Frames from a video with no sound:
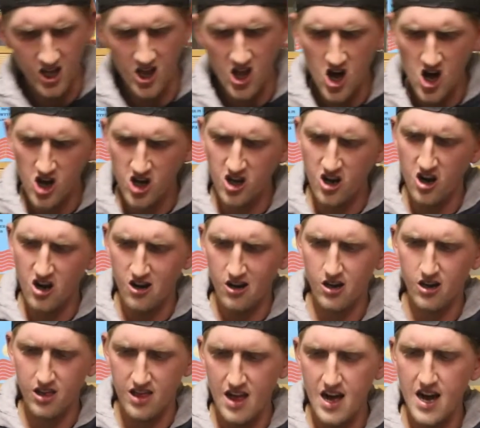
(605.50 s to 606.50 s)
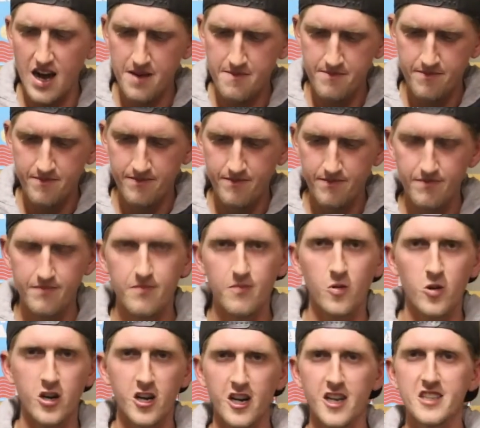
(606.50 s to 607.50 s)
along our climb,
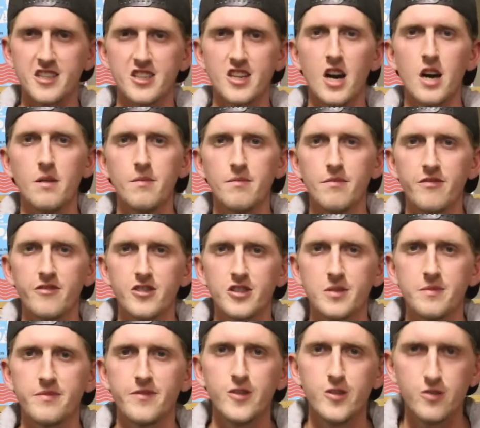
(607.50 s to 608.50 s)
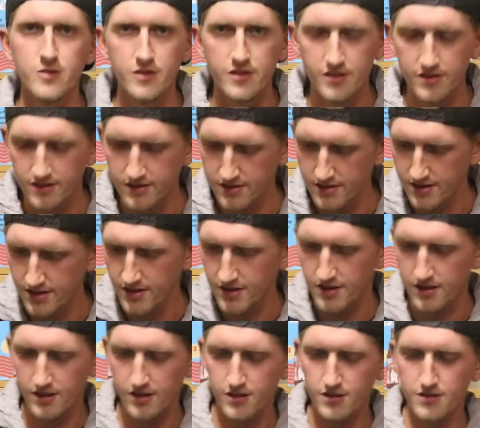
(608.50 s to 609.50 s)
we're gonna stop for some food.
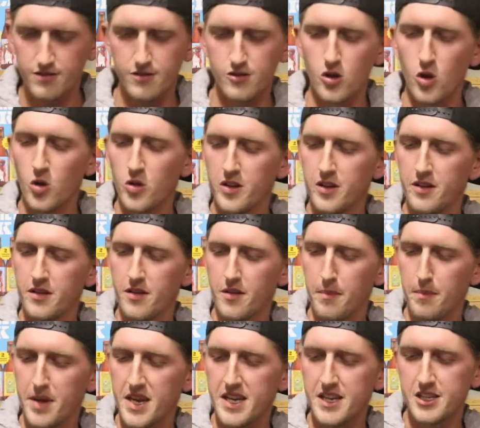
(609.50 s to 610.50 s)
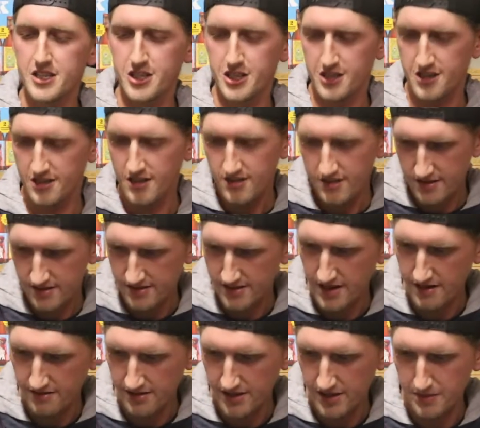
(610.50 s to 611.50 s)
A little golden peach.
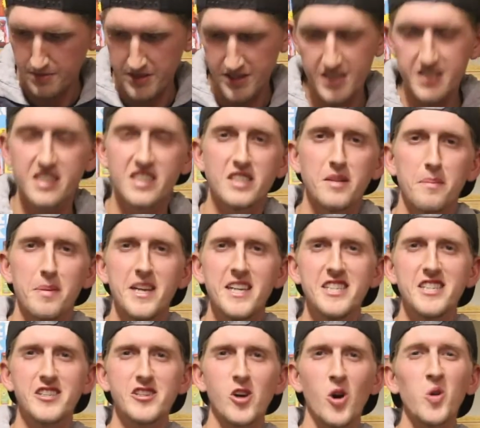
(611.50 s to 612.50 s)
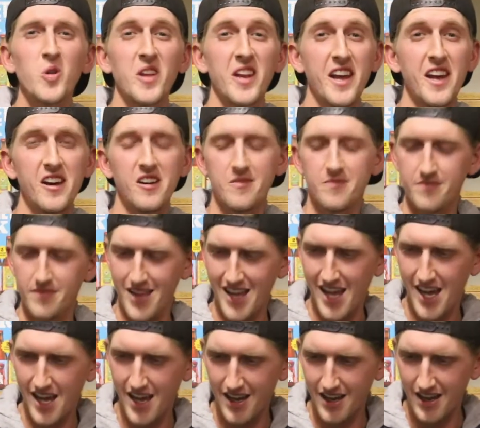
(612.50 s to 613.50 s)
Not really, but this is a peach golden ale.
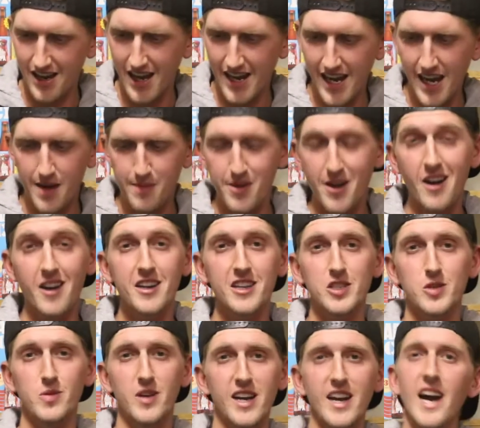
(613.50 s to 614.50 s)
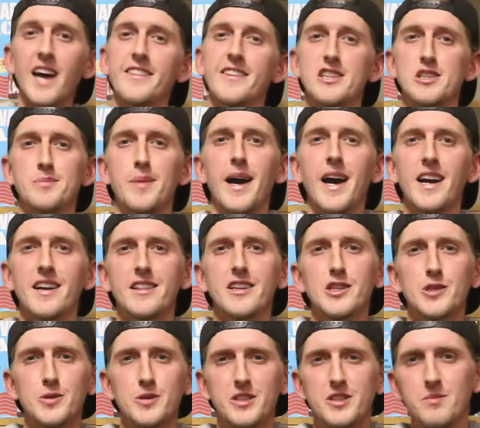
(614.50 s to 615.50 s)
And I gotta be honest, when I got this pack,
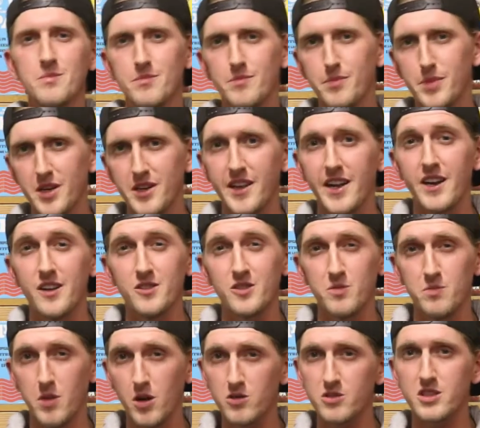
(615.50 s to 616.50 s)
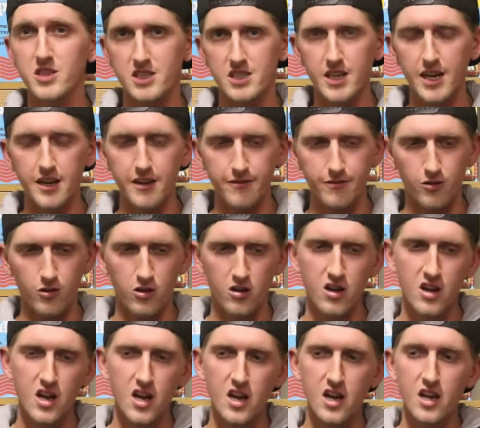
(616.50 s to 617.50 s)
this was the beer that I was most excited
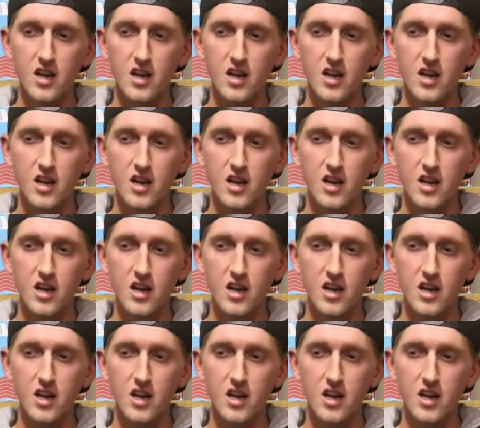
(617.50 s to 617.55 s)
for.